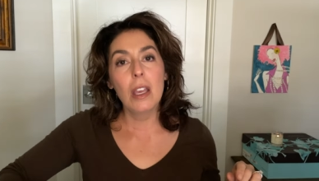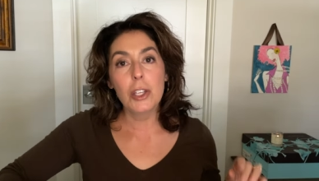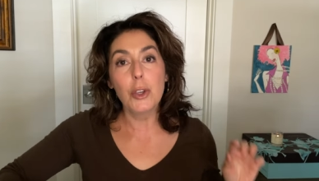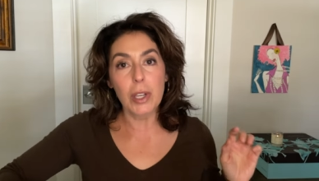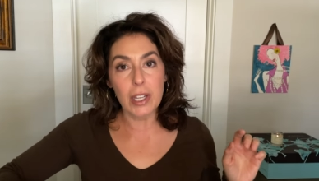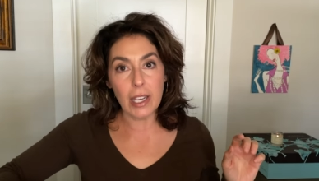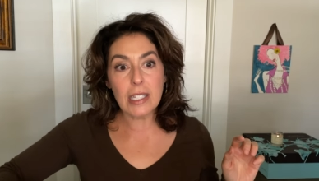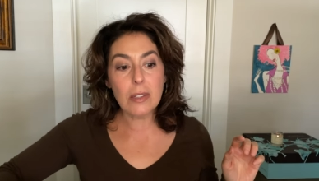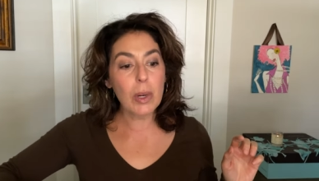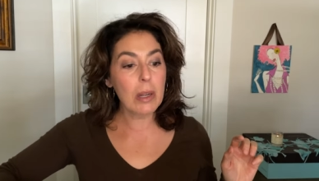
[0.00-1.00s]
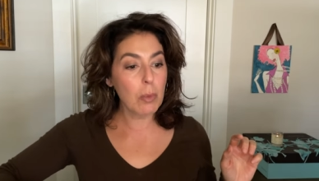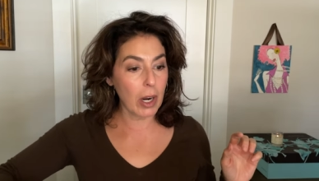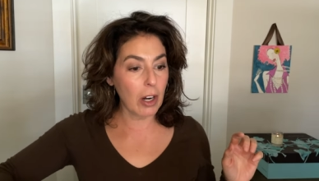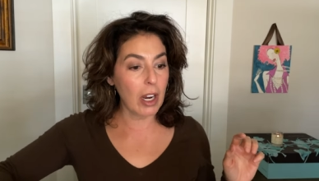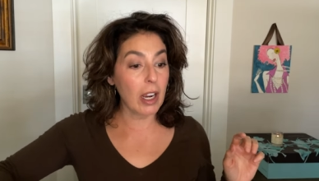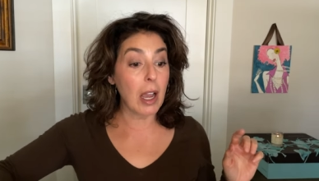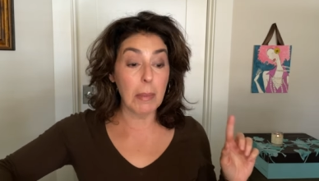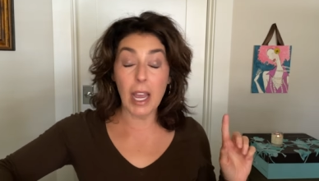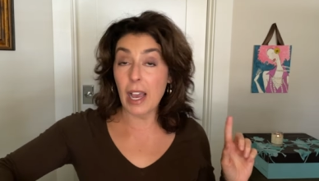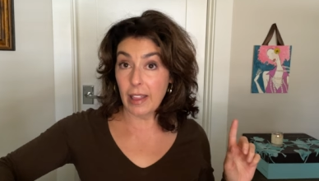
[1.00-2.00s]
You can guess what I'm wearing on
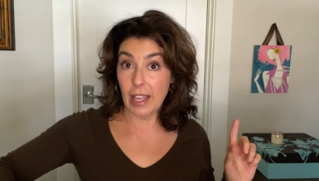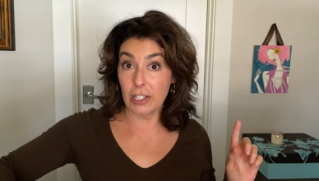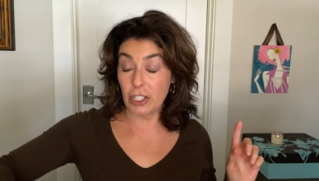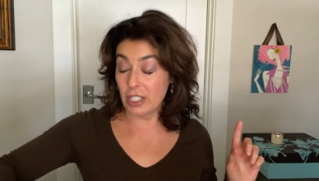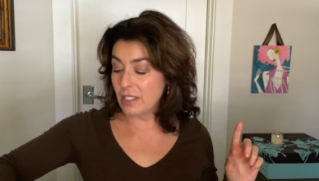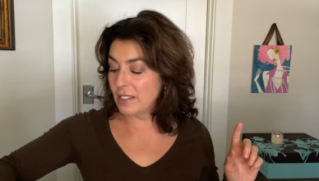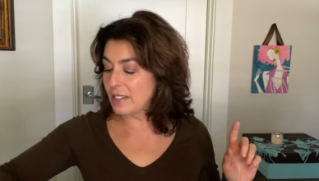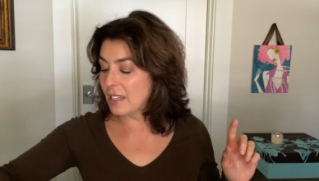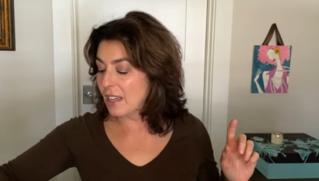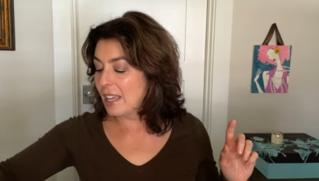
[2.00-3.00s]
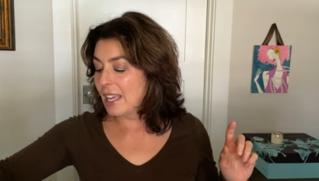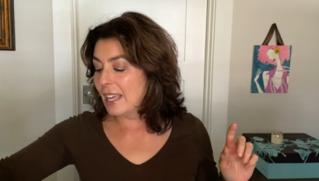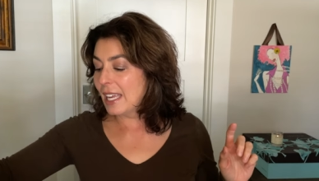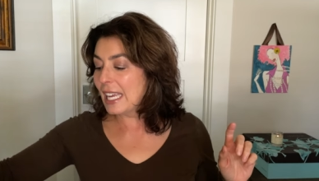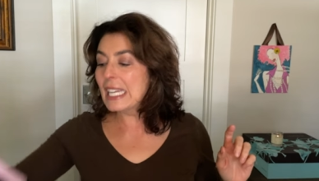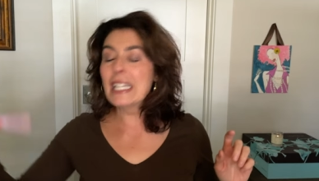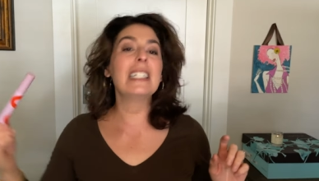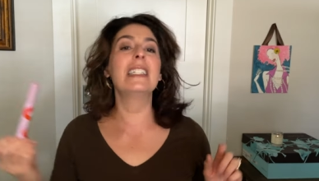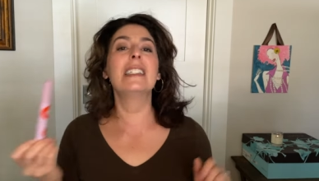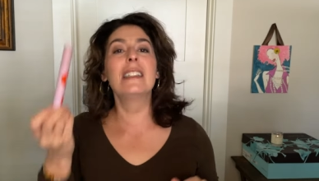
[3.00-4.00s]
my eyelashes. It
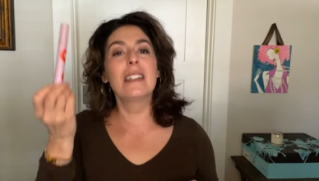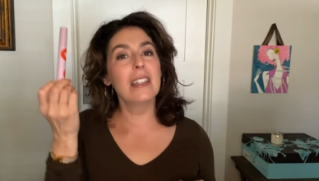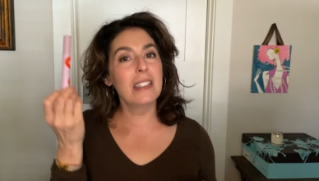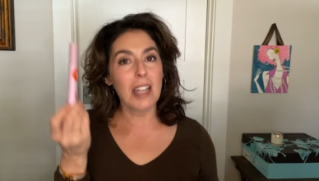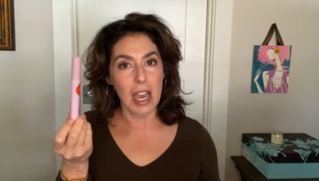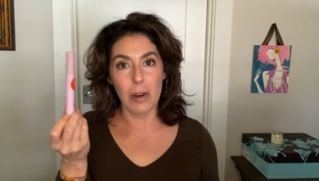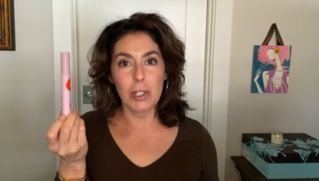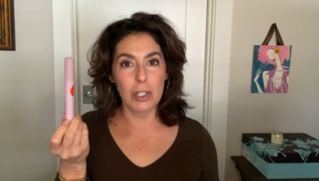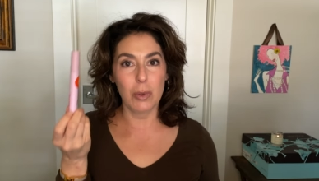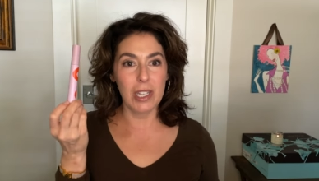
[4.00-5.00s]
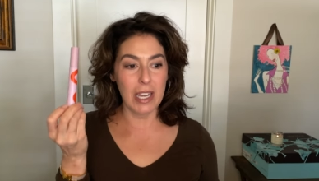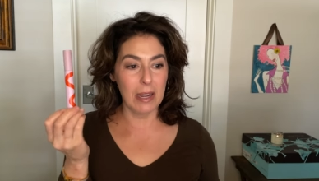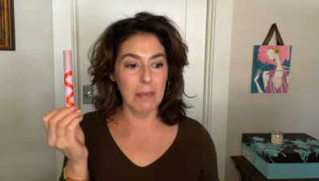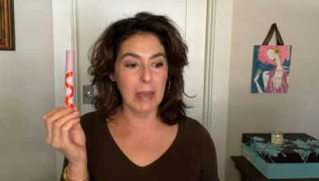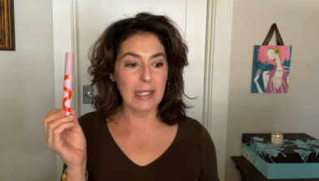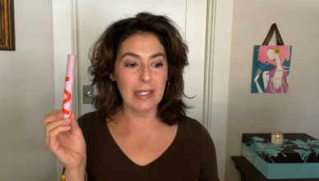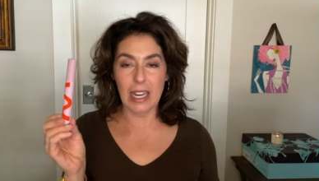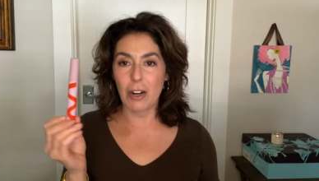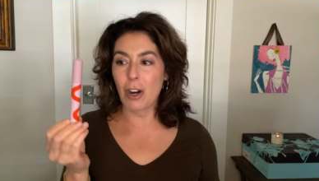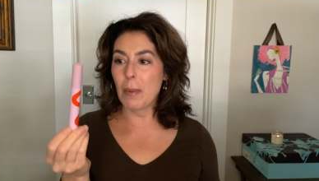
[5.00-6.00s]
is the Tower 28
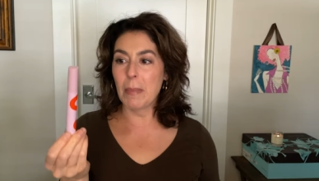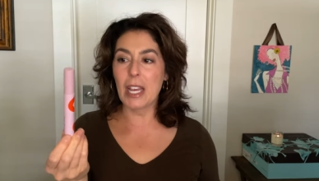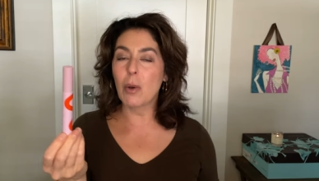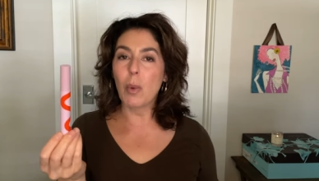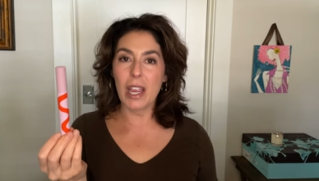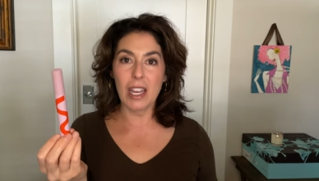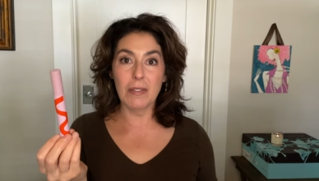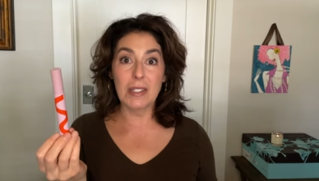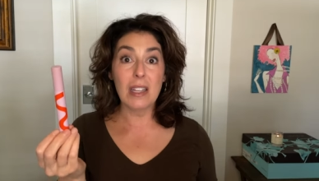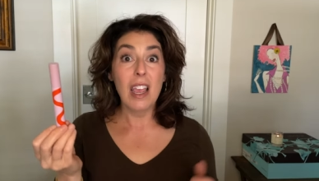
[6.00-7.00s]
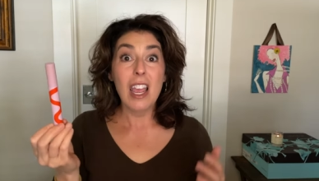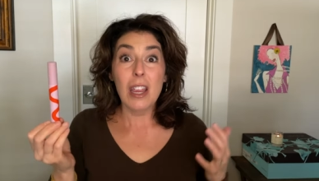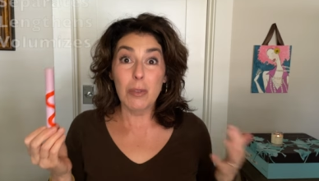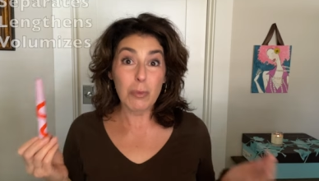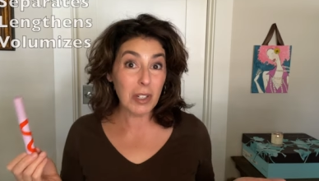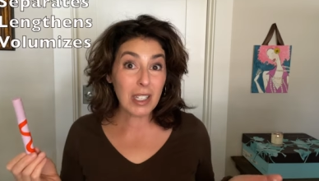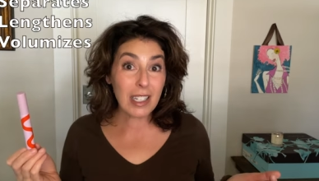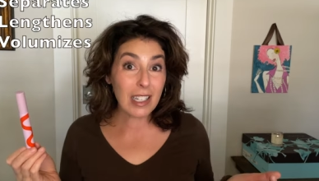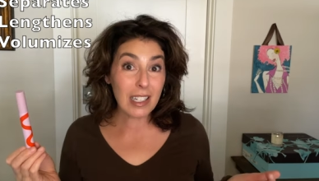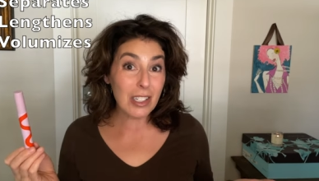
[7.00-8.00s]
Mascara Make Waves it
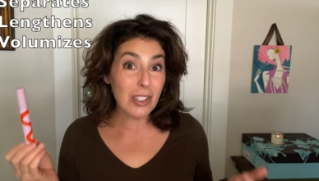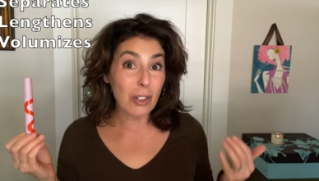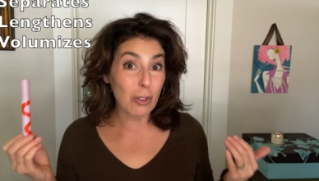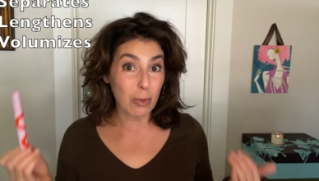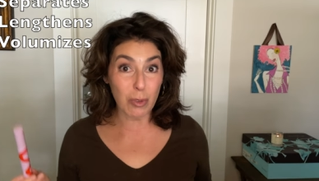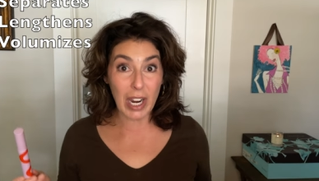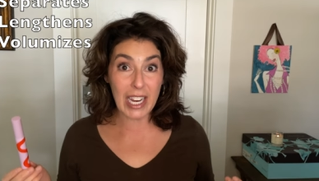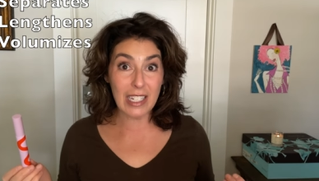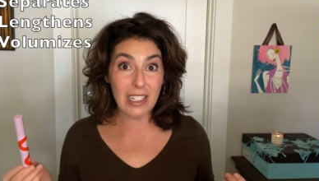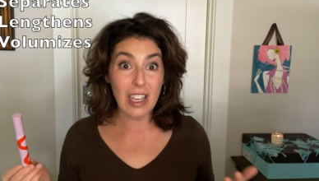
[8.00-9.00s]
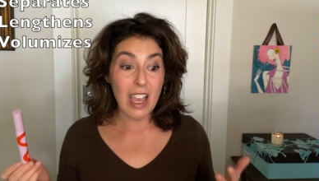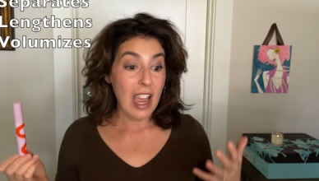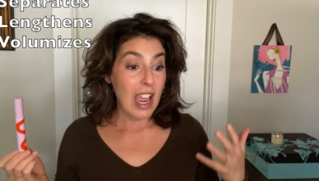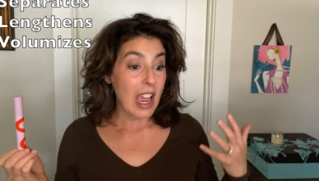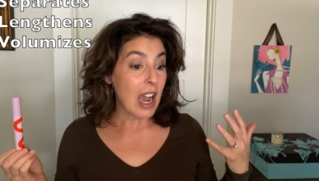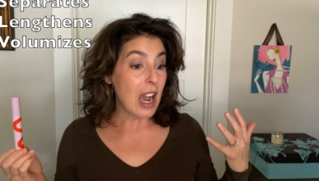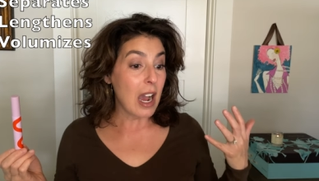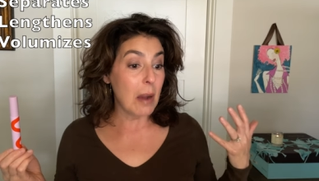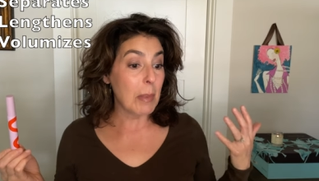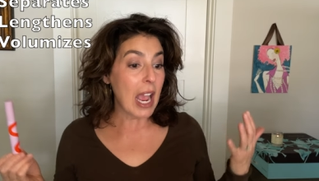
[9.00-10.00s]
really is great.
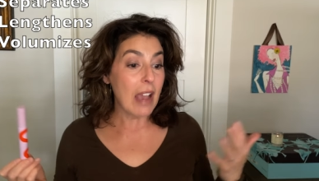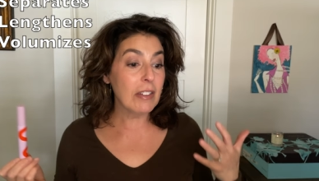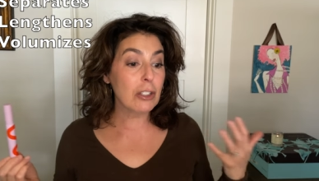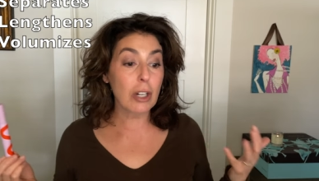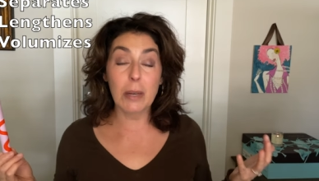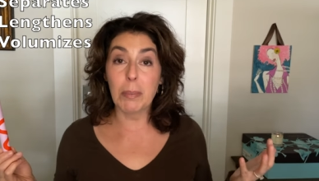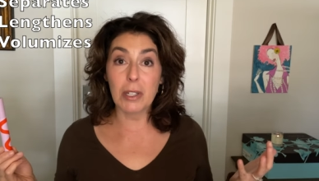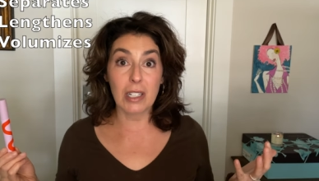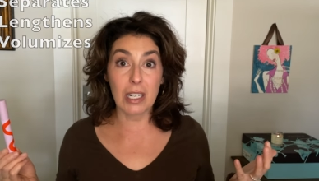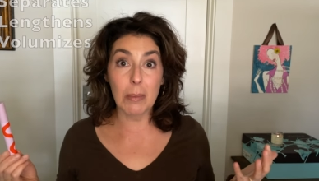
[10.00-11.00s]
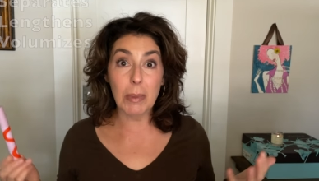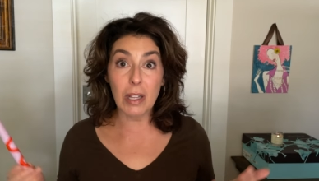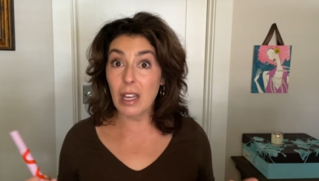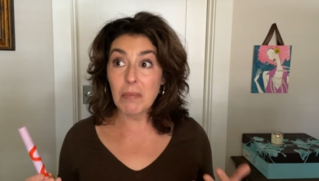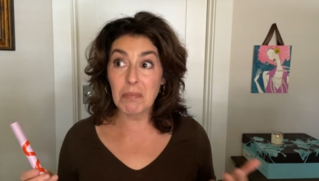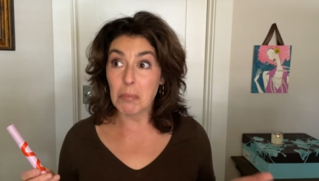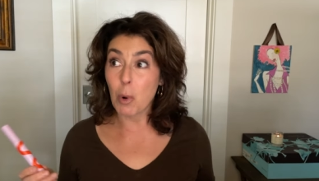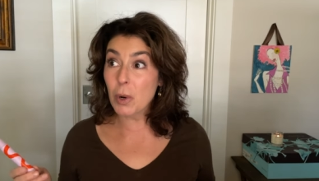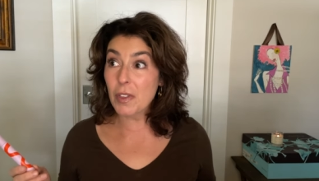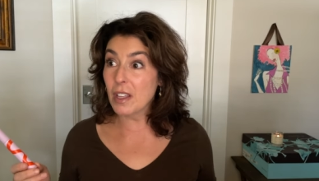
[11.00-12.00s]
Um, I haven't tried building it up, up
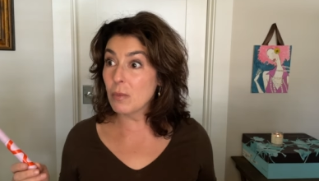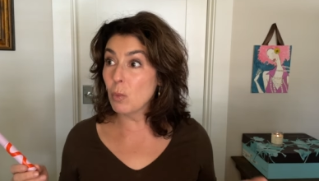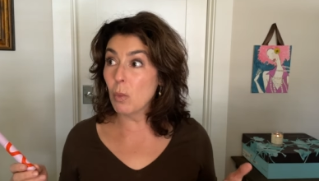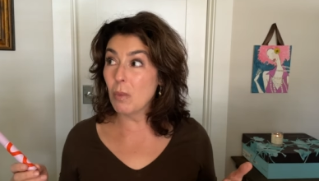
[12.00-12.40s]
more than